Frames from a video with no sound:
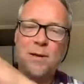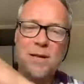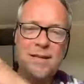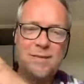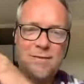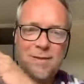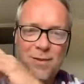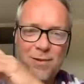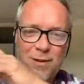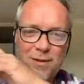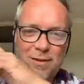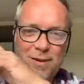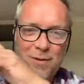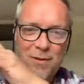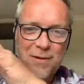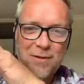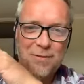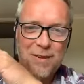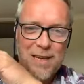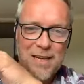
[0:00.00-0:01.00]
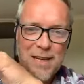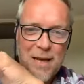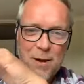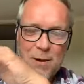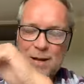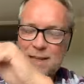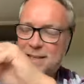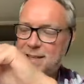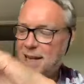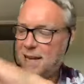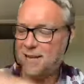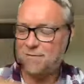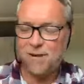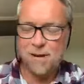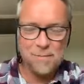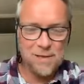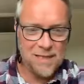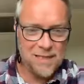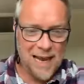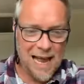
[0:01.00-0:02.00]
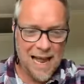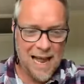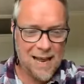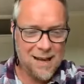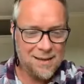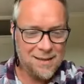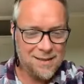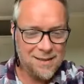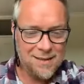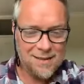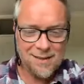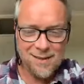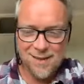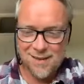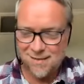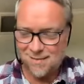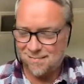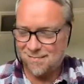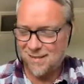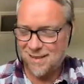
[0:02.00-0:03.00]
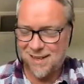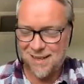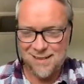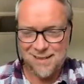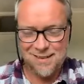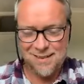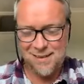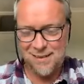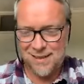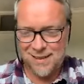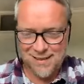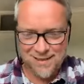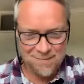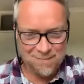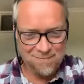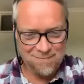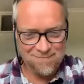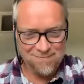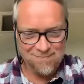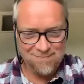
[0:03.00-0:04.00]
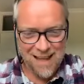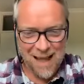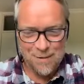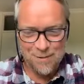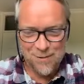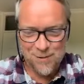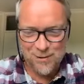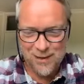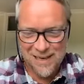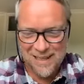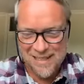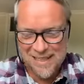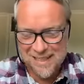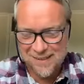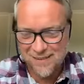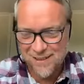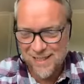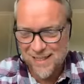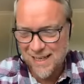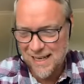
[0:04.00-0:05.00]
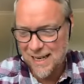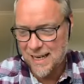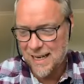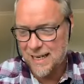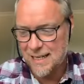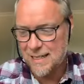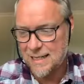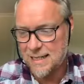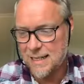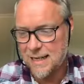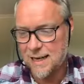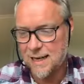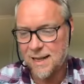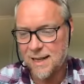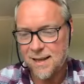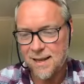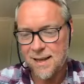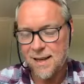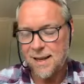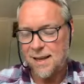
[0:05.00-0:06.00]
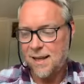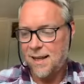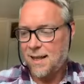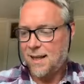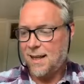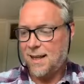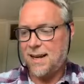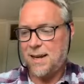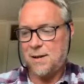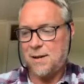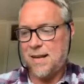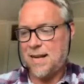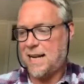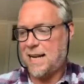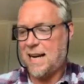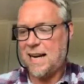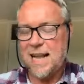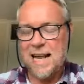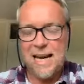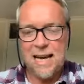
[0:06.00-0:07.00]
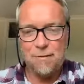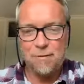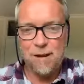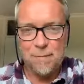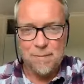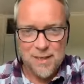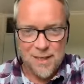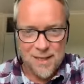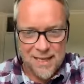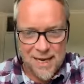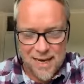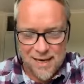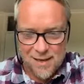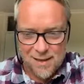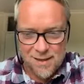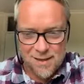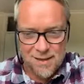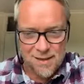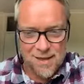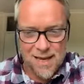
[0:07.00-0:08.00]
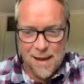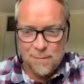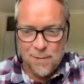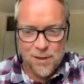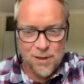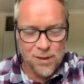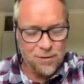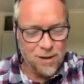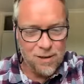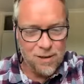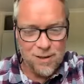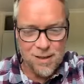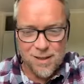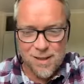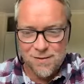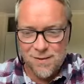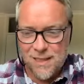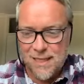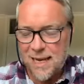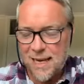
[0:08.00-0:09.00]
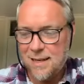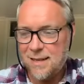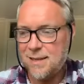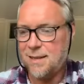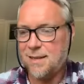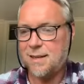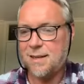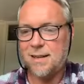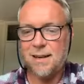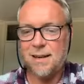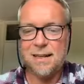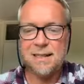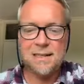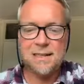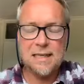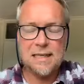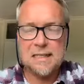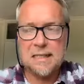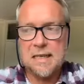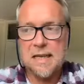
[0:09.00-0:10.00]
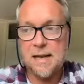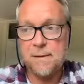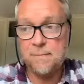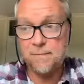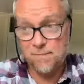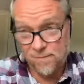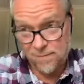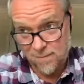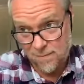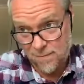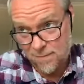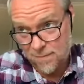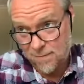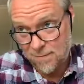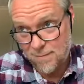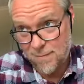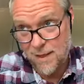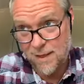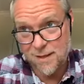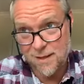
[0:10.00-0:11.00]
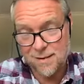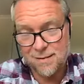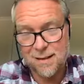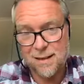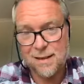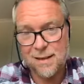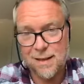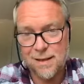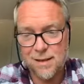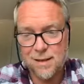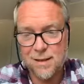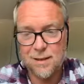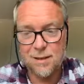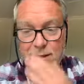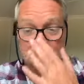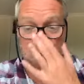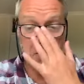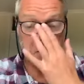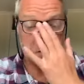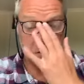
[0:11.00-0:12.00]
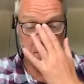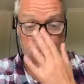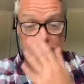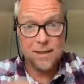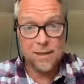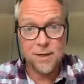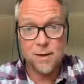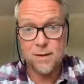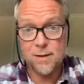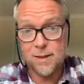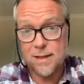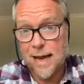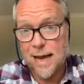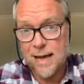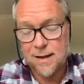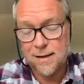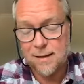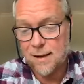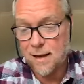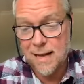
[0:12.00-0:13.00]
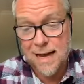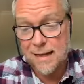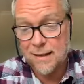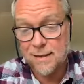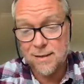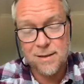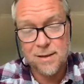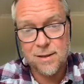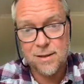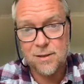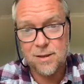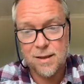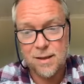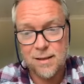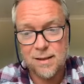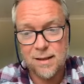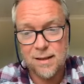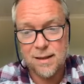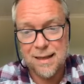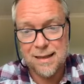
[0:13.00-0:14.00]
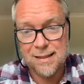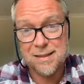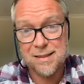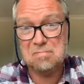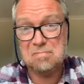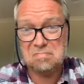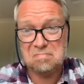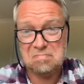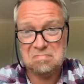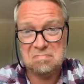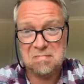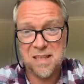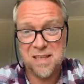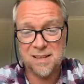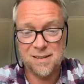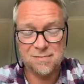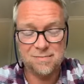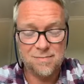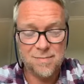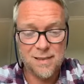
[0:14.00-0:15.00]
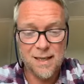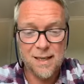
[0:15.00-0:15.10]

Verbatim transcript: me on his on the on the video. He's, he'd ripped his hand and you know doing some outdoor activity and. Uh, you know, he clearly ripped a tendon, the aponeurosis of a tendon. And I said to him, you know, I think you need to go and see a hand, a hand surgeon. I think that's, you know,